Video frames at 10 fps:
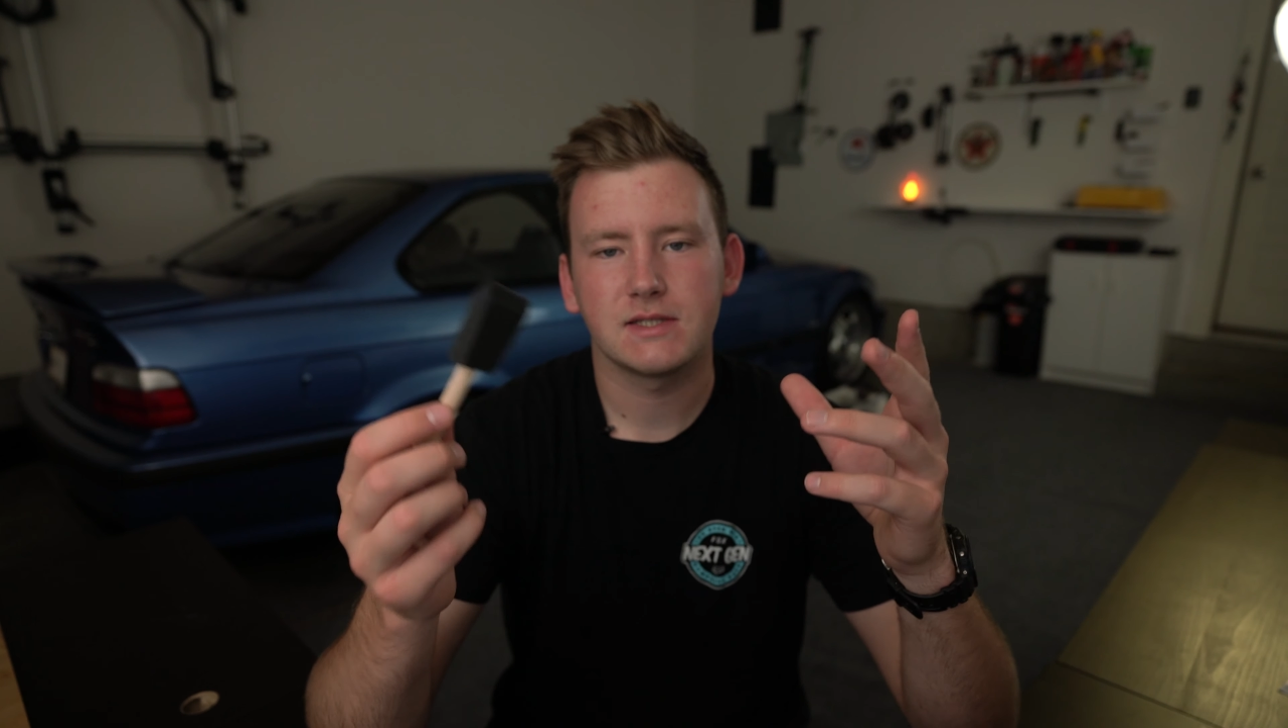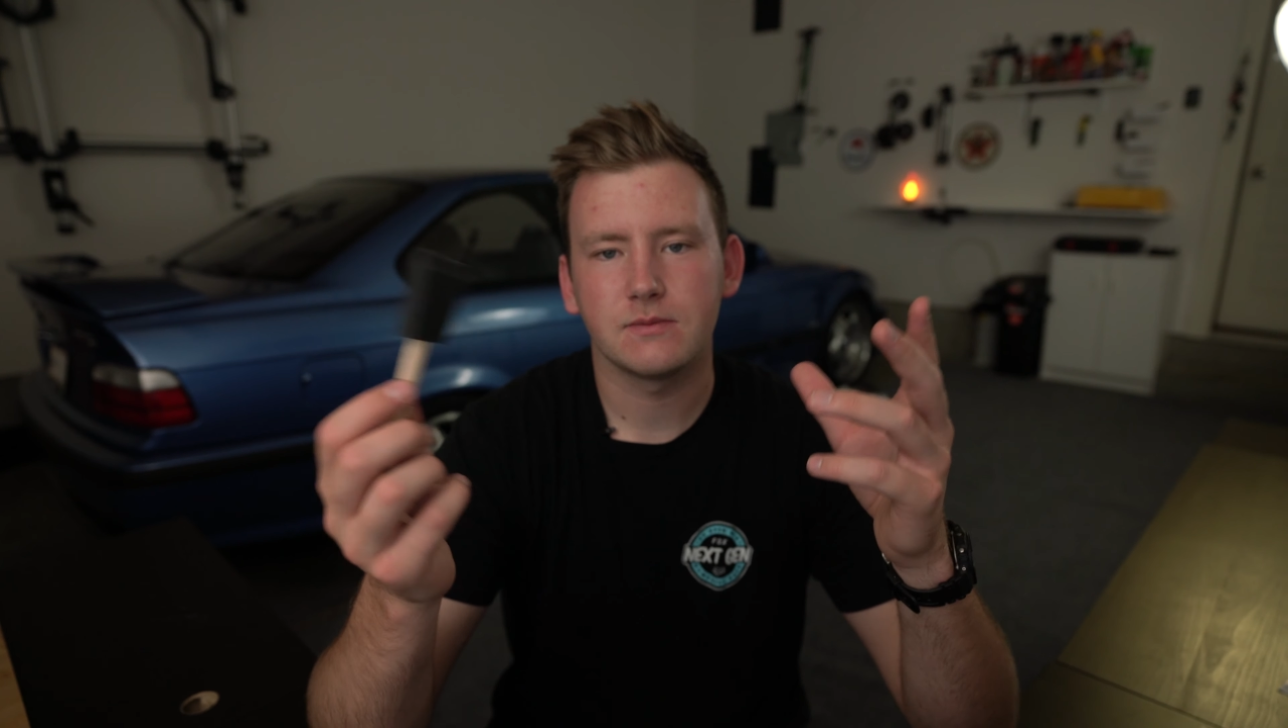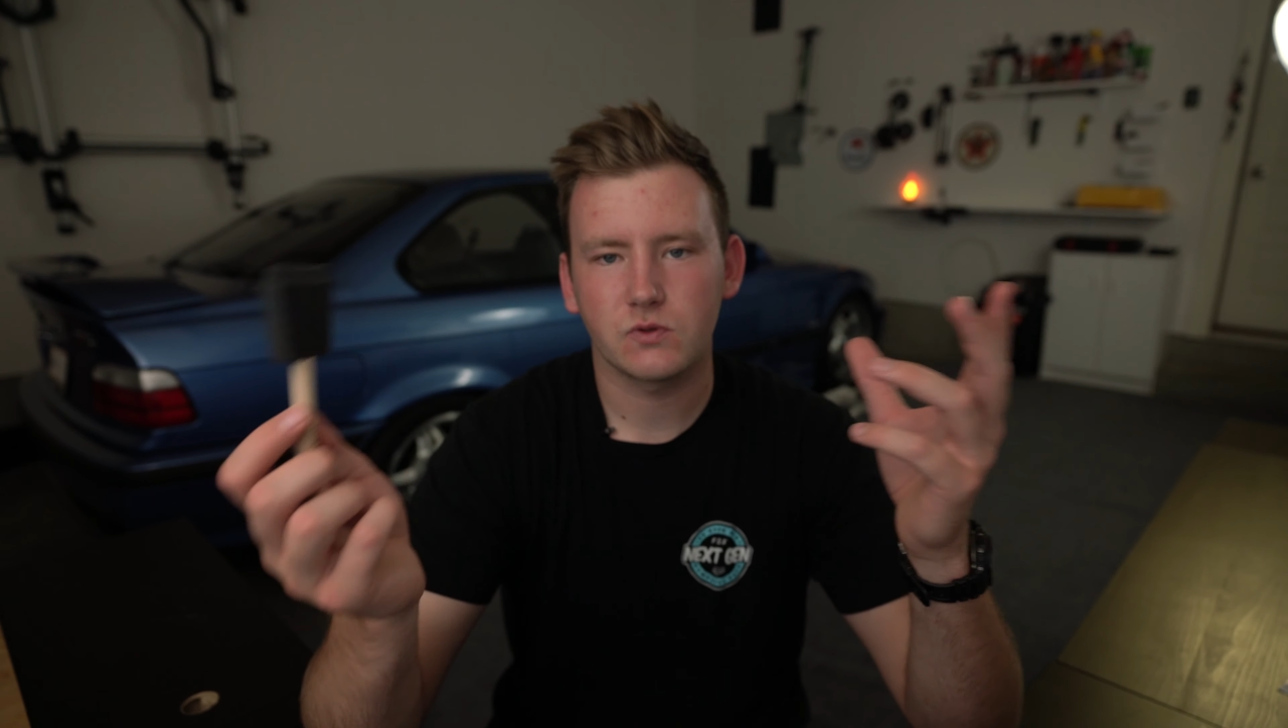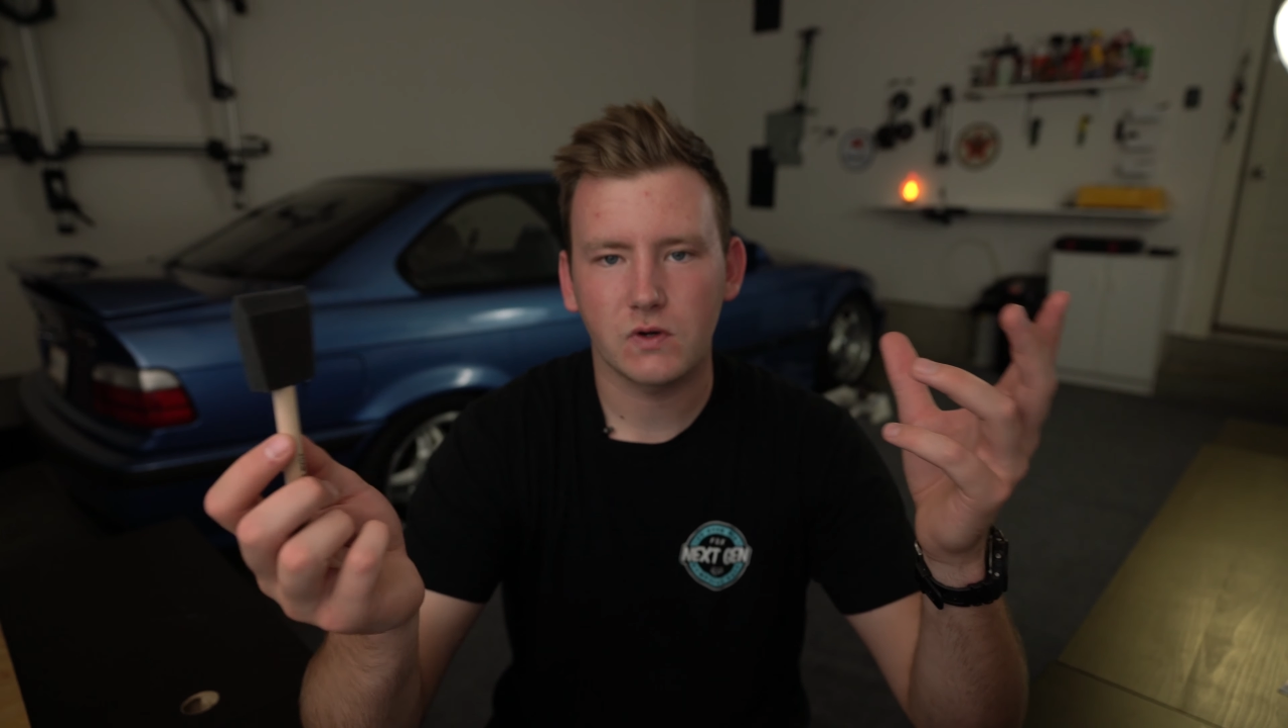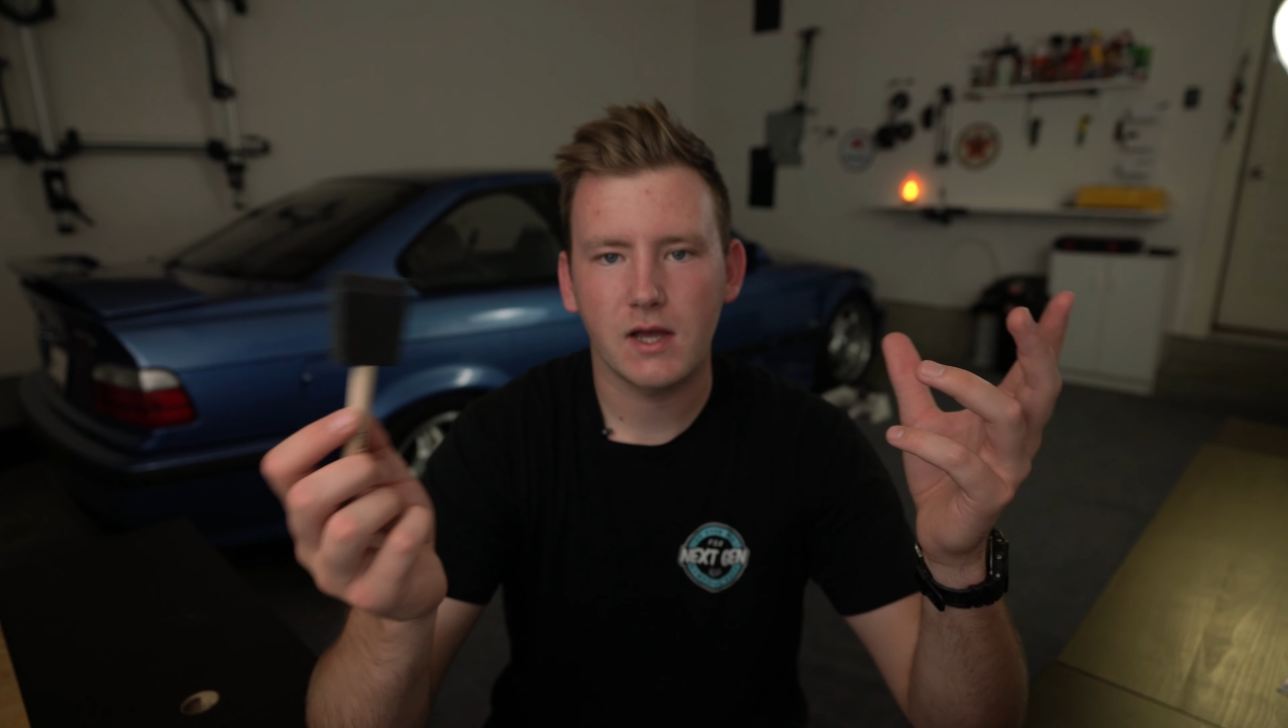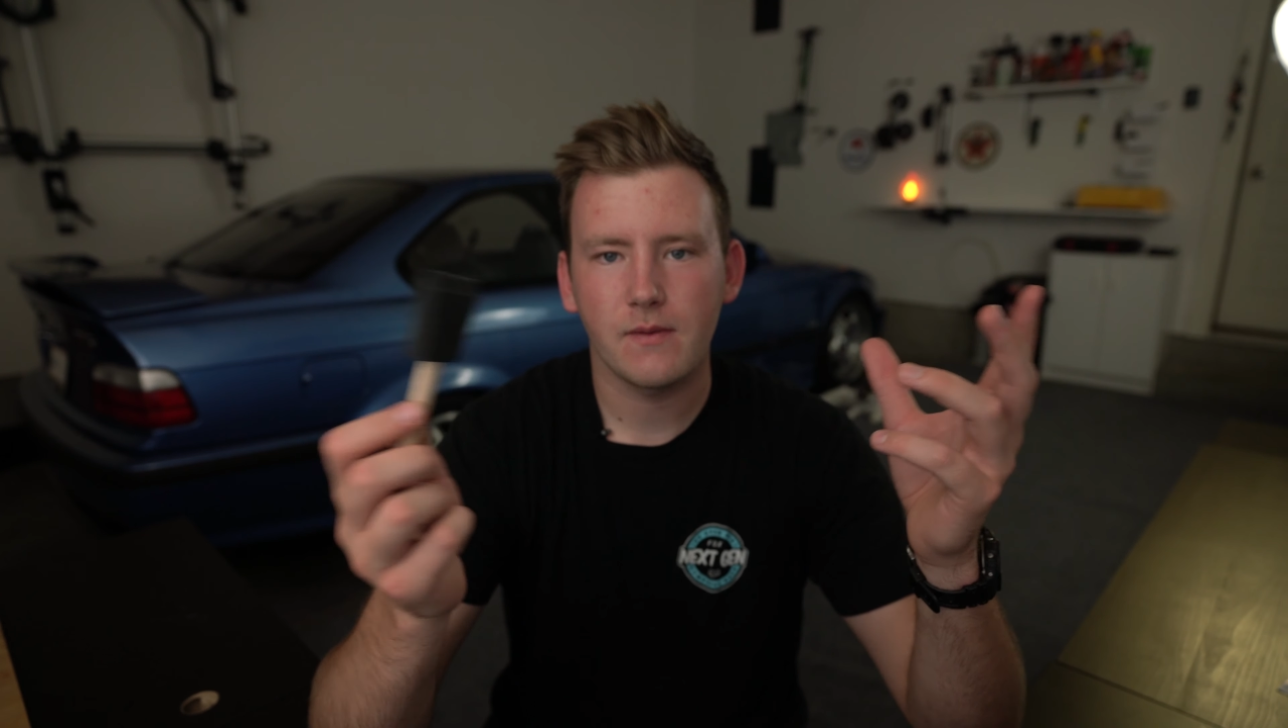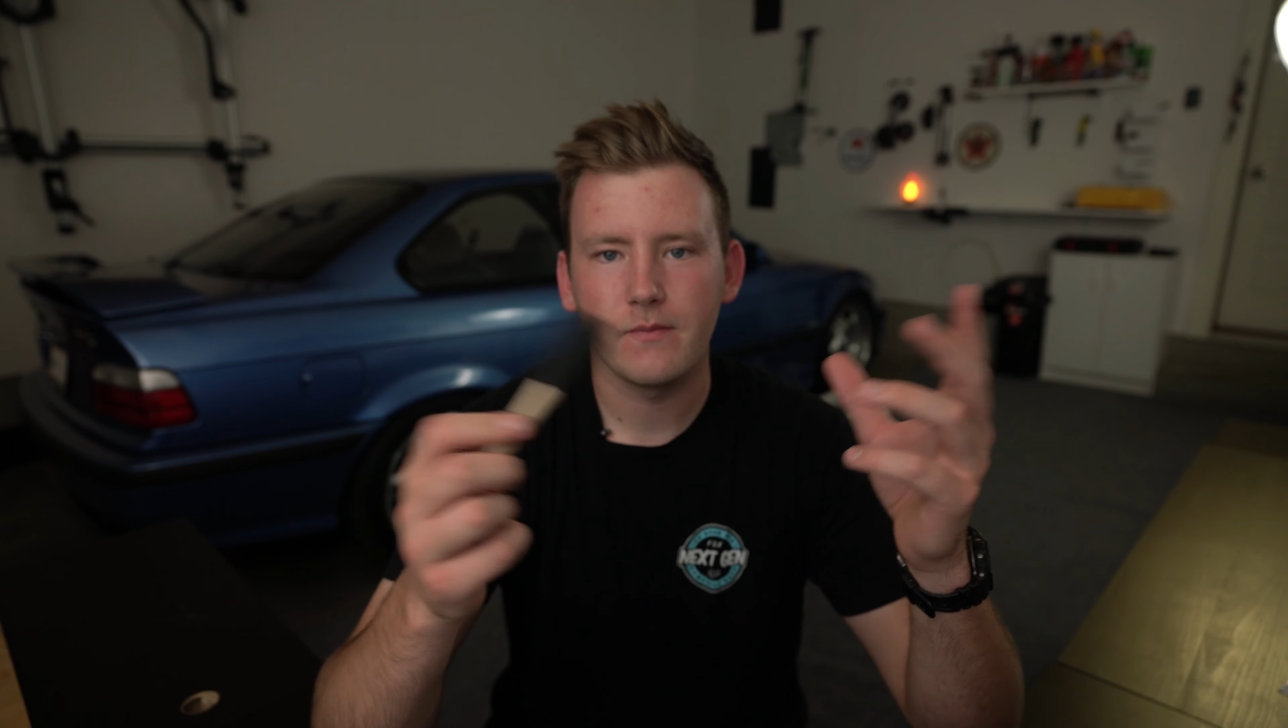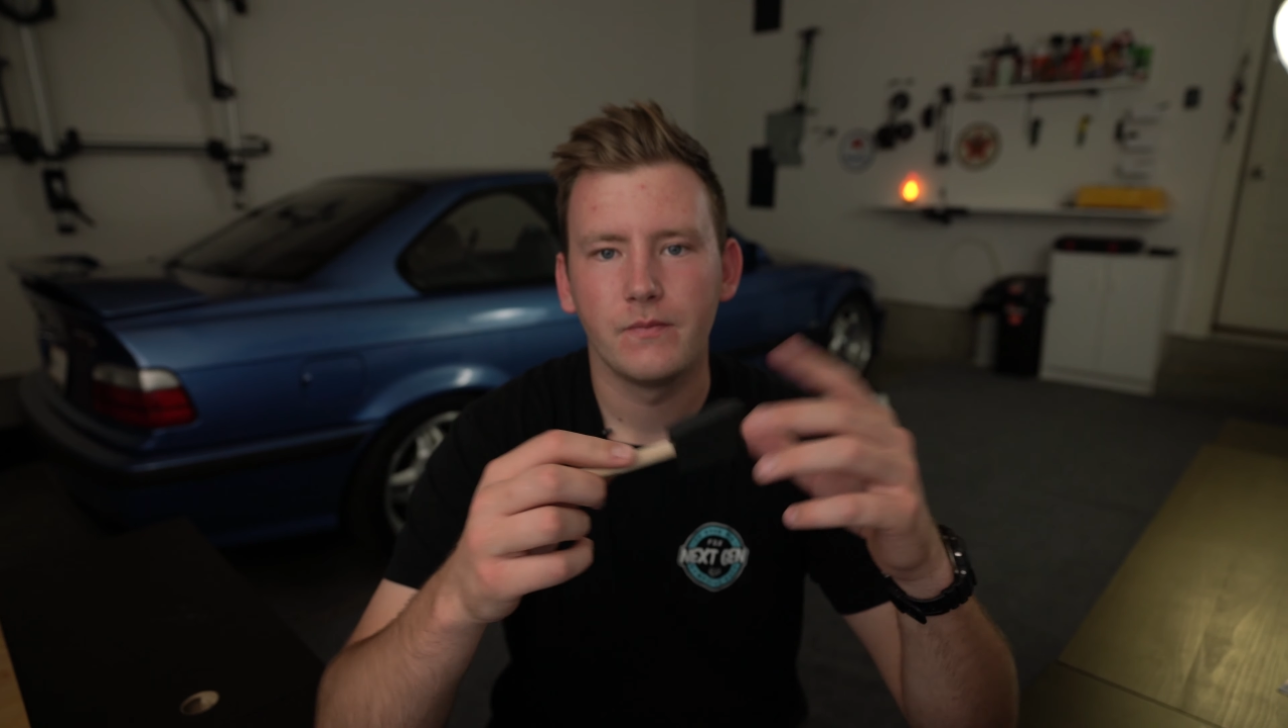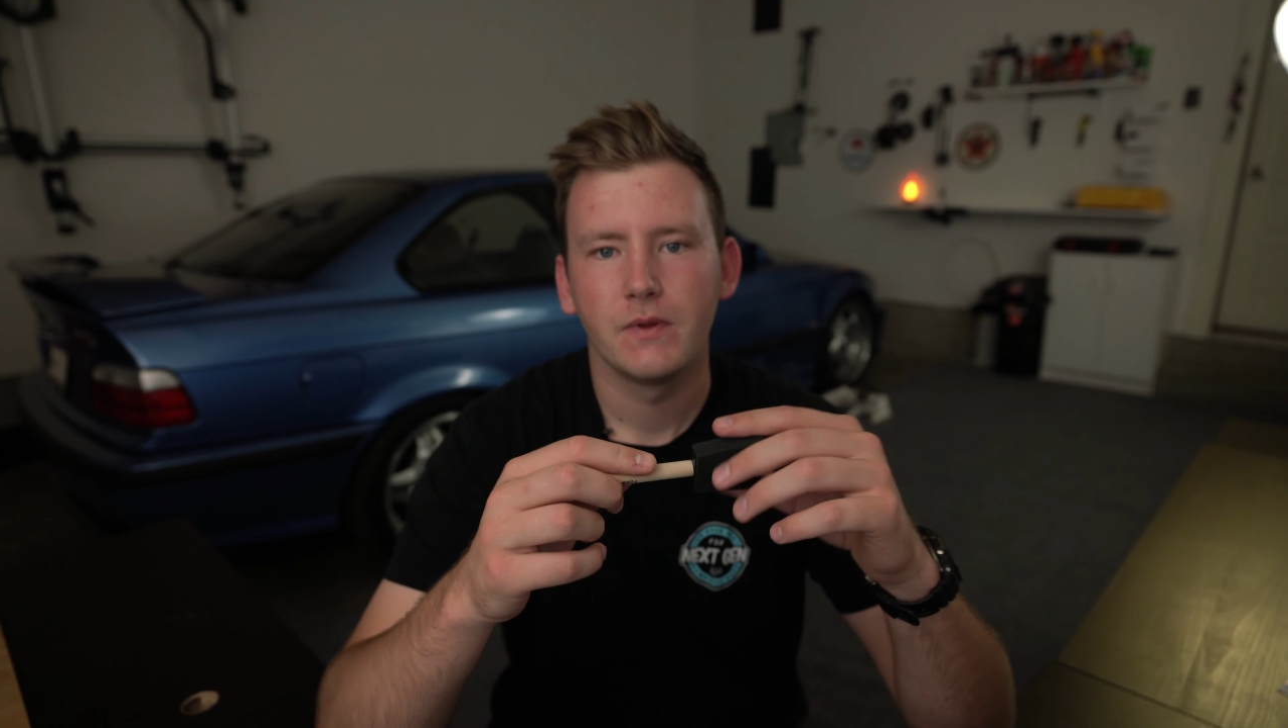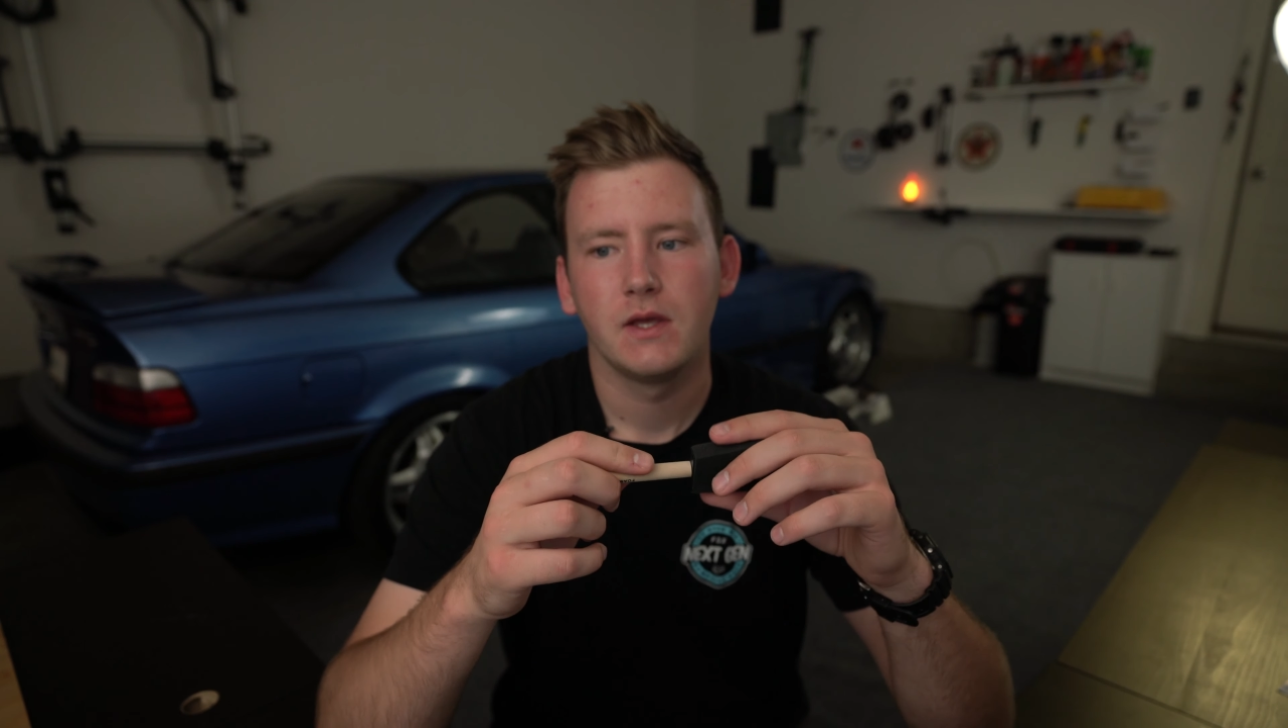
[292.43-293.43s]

subscribe,